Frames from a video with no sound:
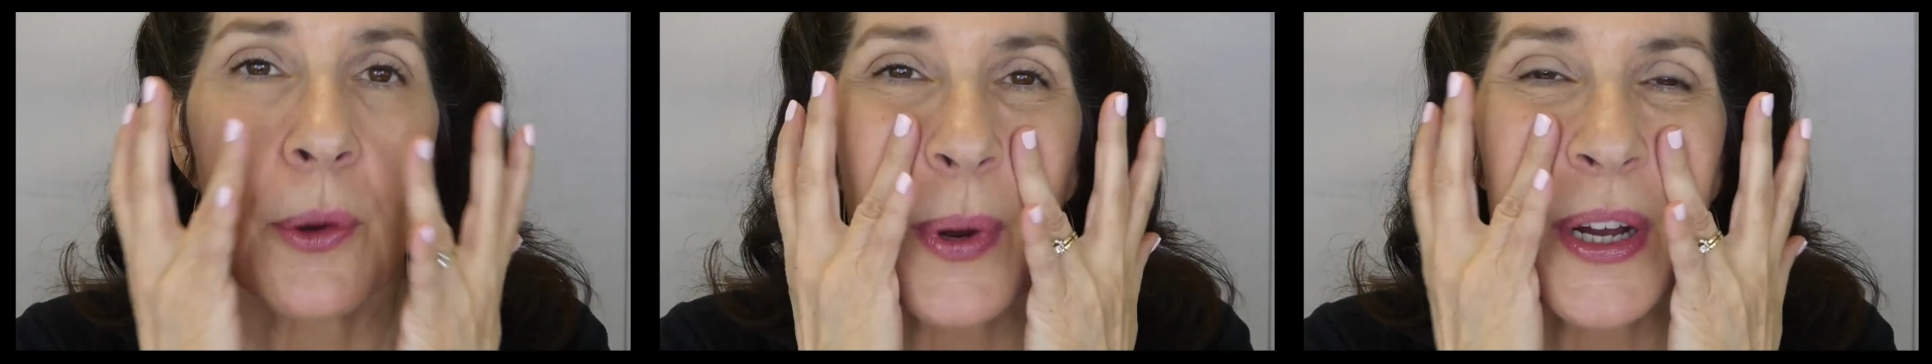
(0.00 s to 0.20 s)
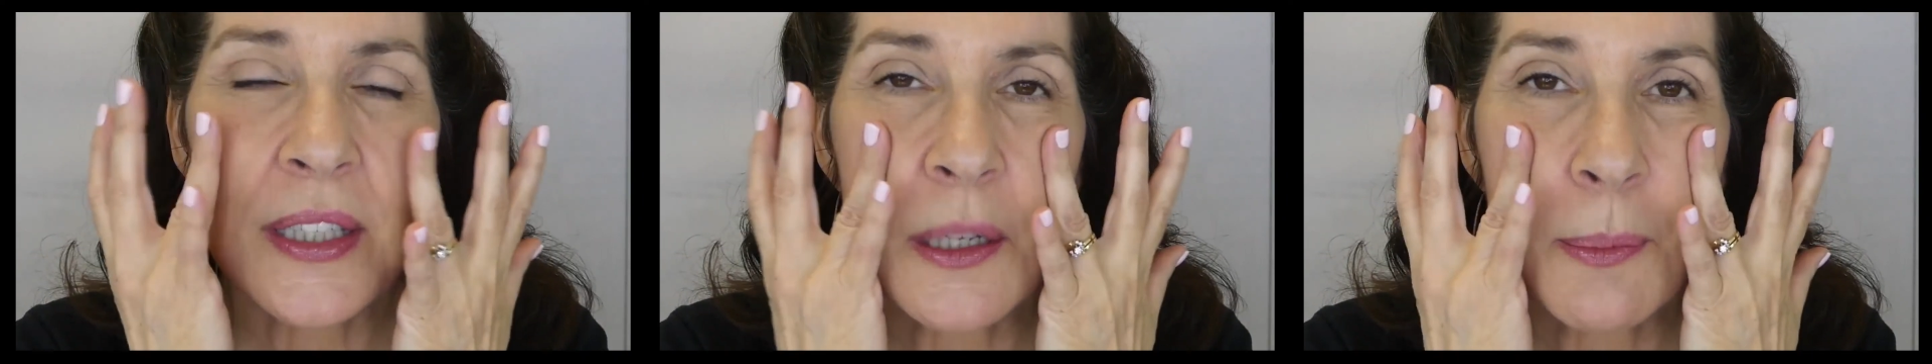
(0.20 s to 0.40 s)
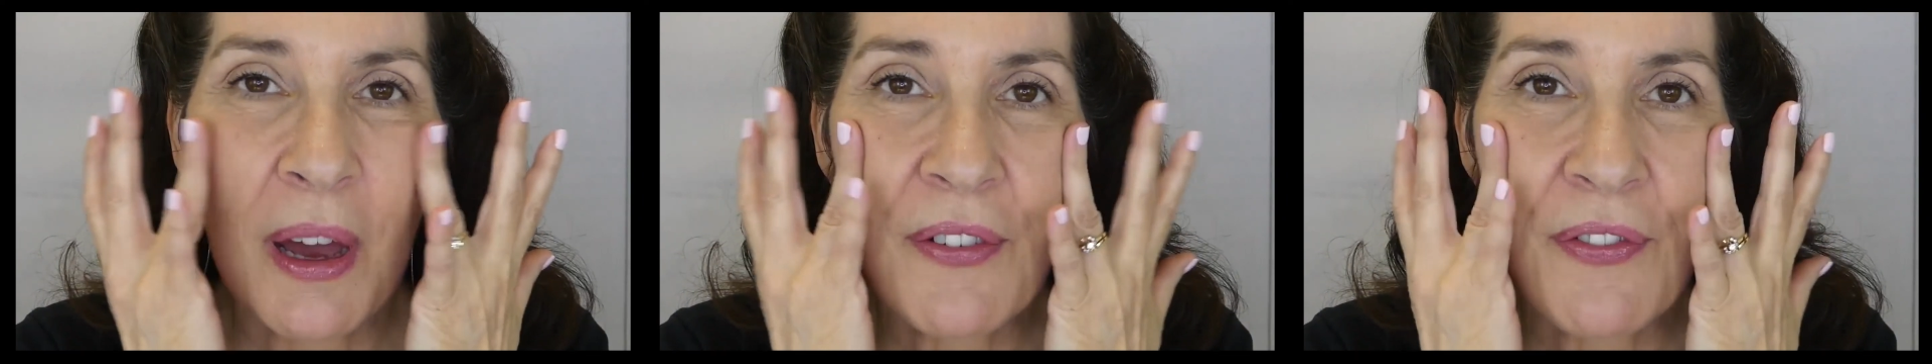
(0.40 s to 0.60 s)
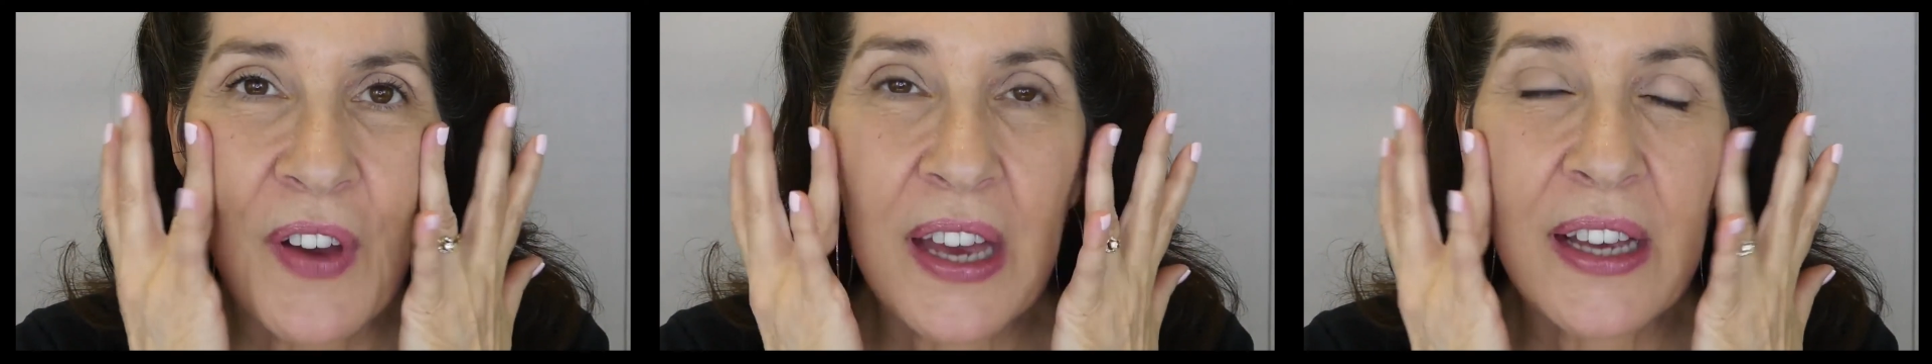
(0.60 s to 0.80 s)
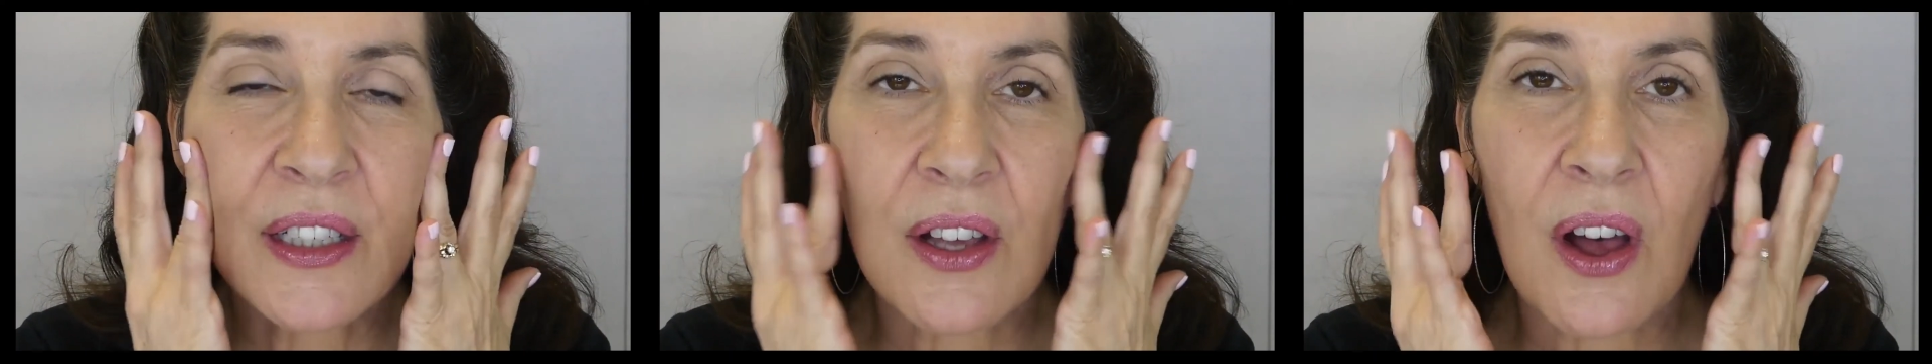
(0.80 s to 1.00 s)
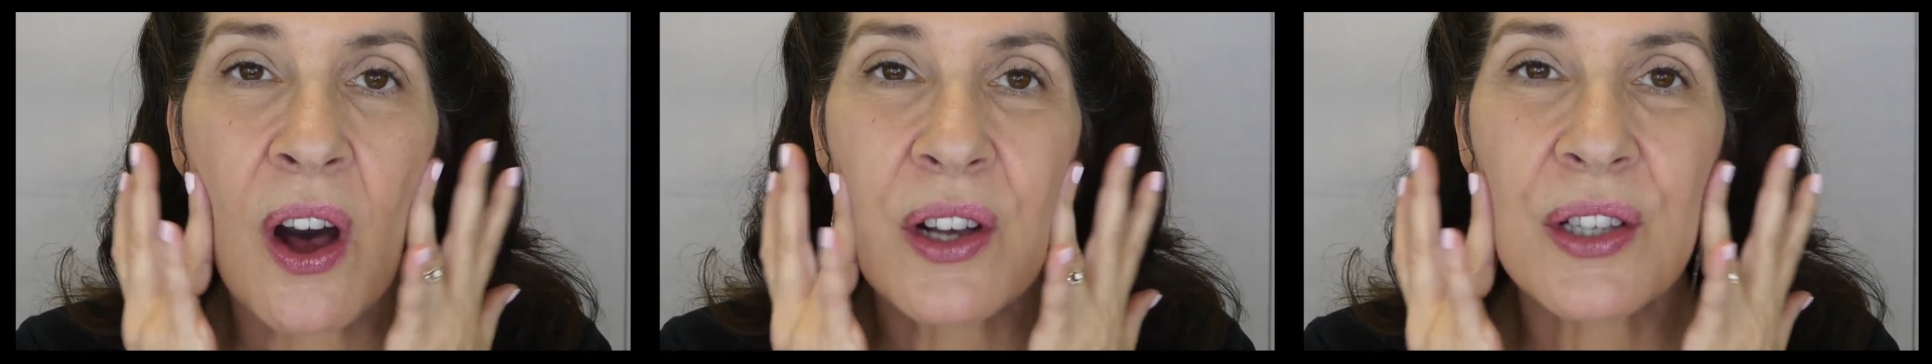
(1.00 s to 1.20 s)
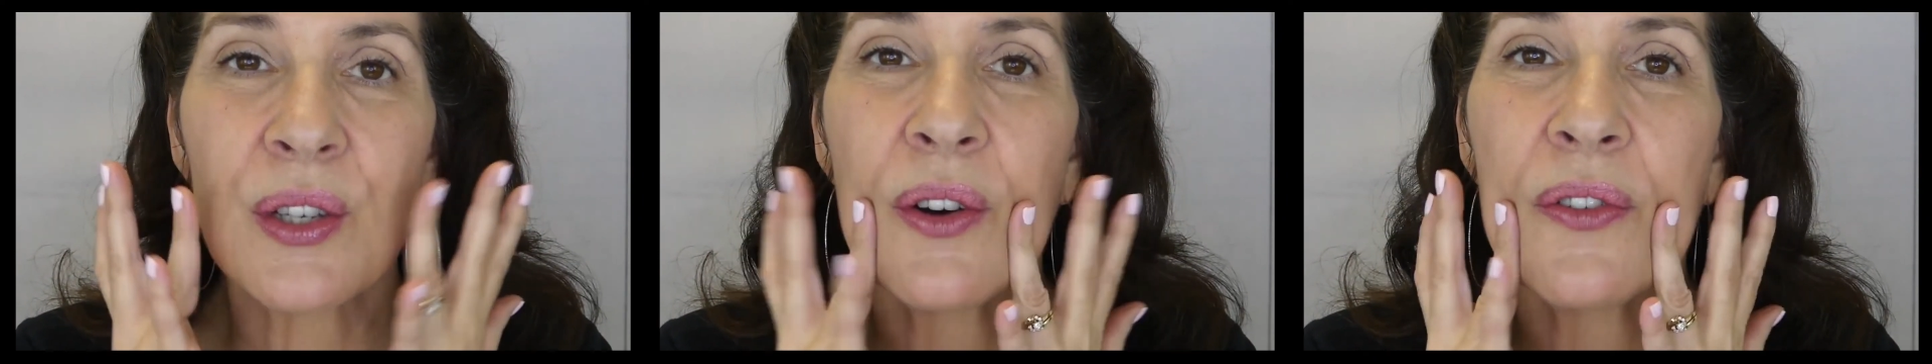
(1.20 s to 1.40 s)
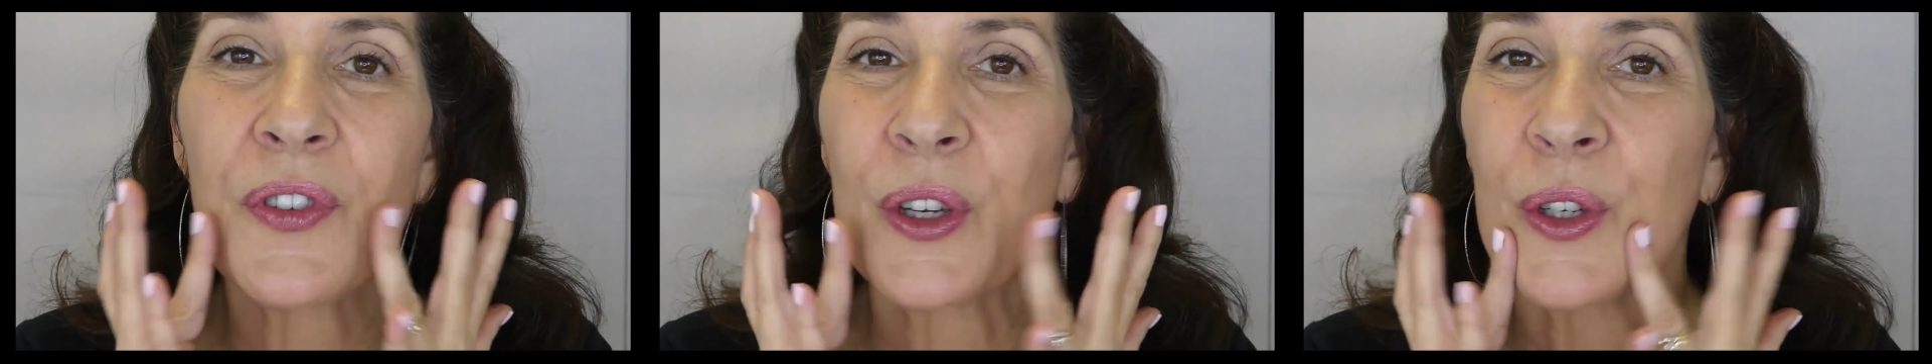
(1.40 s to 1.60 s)
rest of my face
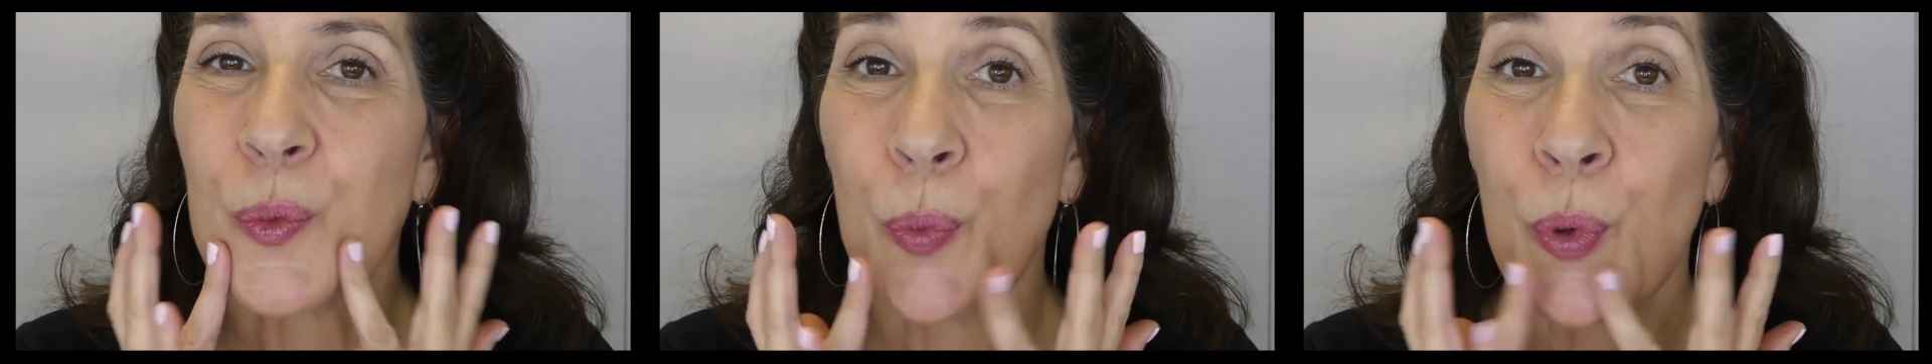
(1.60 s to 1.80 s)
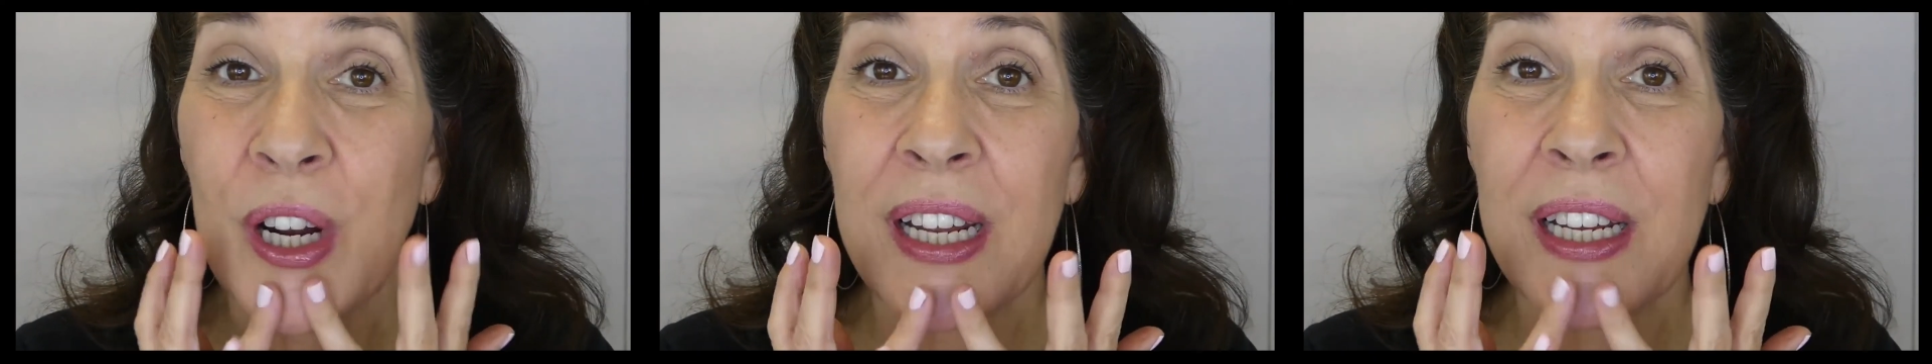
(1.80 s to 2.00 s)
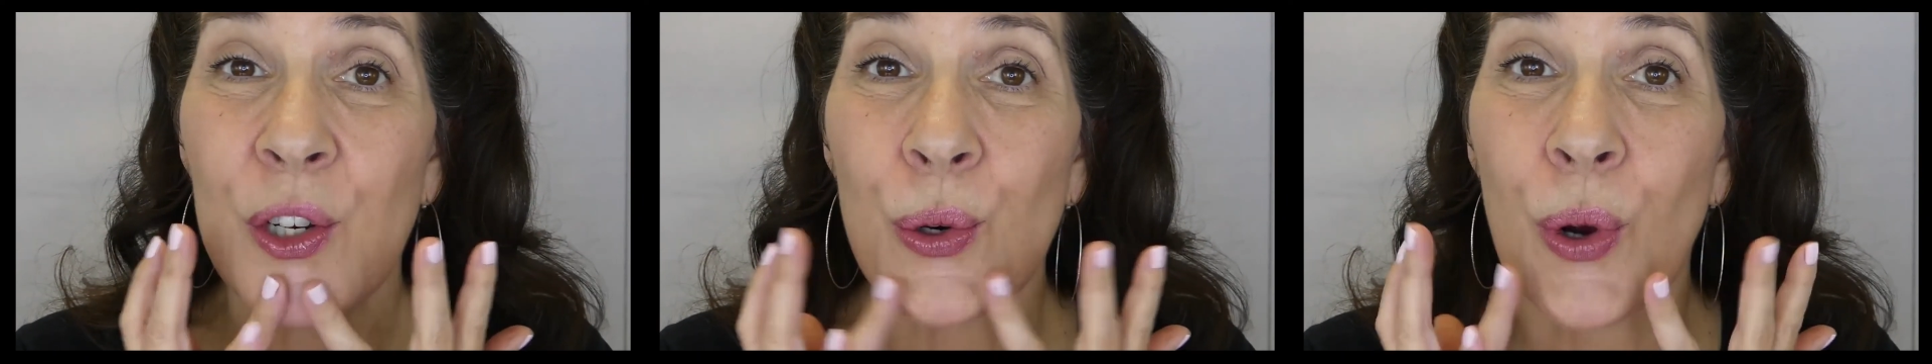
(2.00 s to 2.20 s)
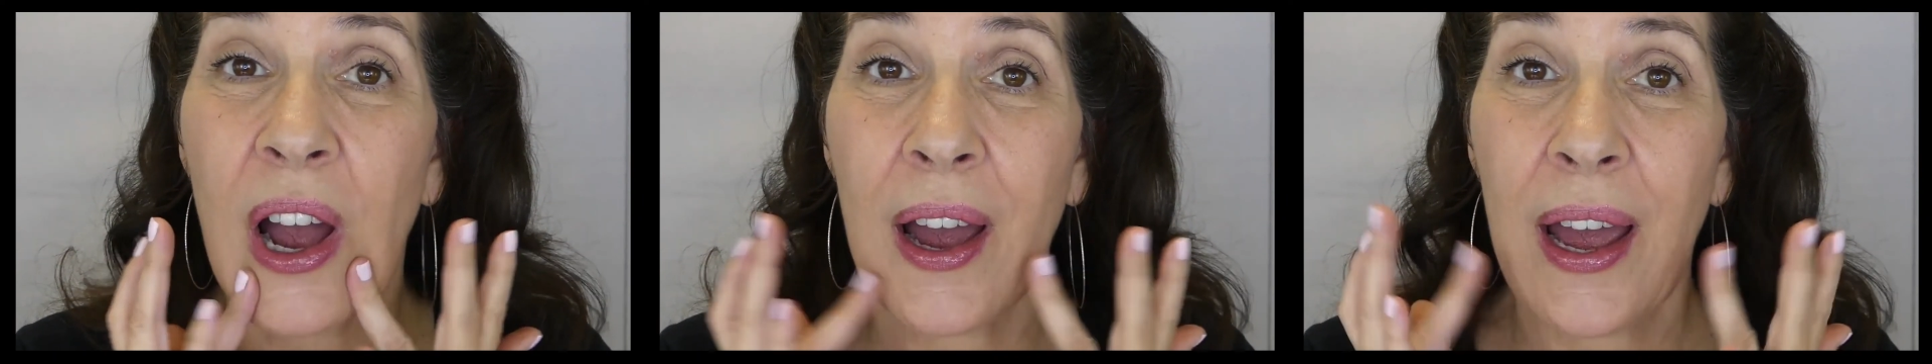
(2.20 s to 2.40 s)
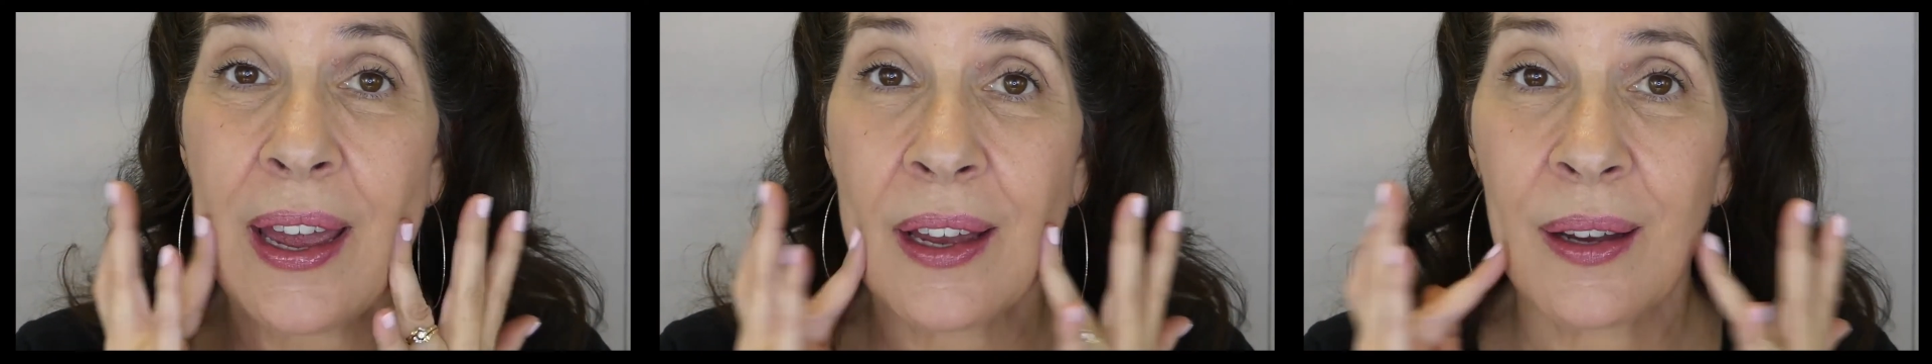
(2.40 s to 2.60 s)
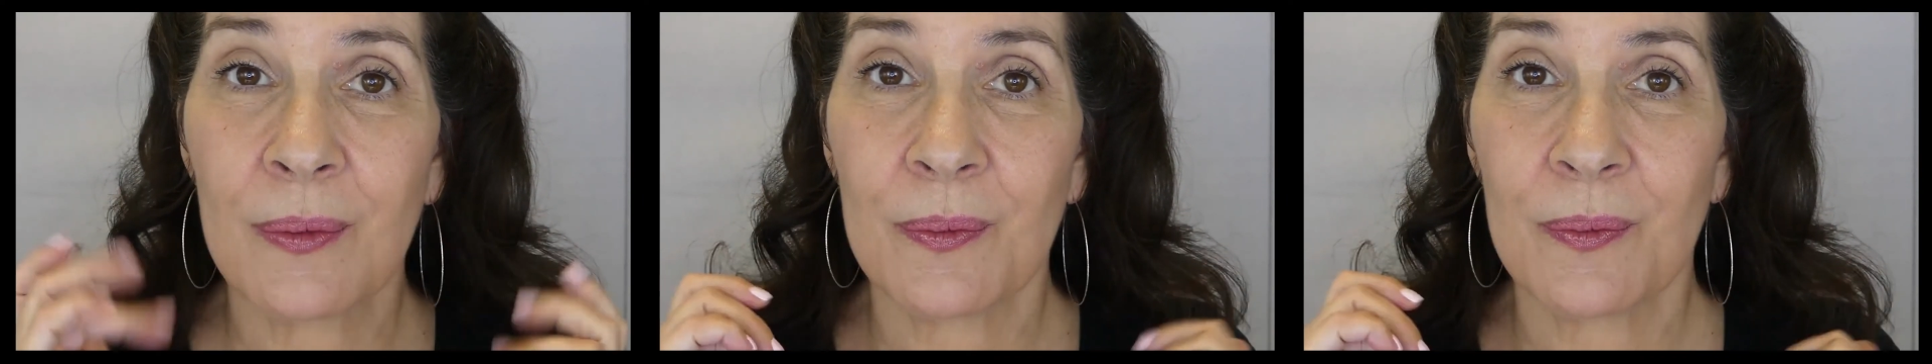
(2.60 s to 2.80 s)
also feels pretty dry.